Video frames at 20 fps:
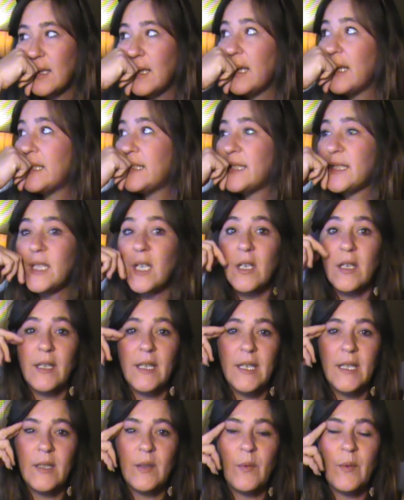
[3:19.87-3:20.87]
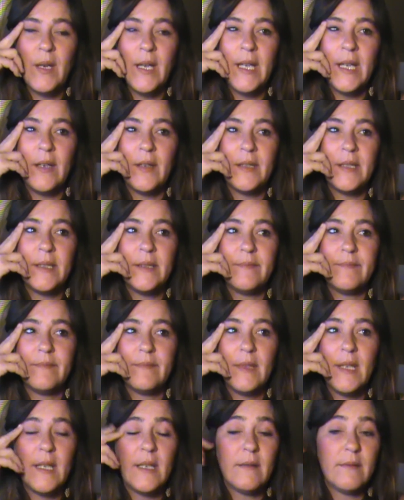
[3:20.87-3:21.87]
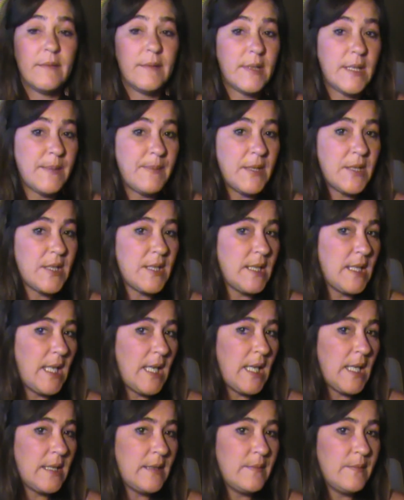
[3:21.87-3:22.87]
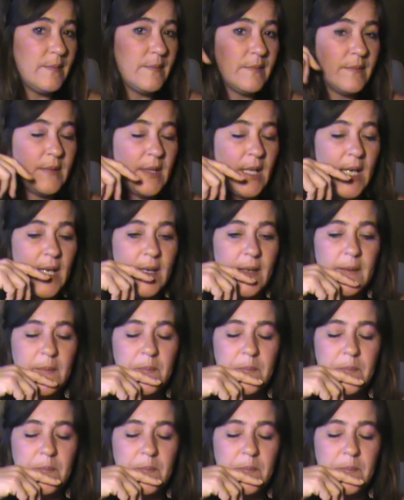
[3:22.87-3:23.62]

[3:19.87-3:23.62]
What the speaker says: and start cutting away on it, especially the head, neck.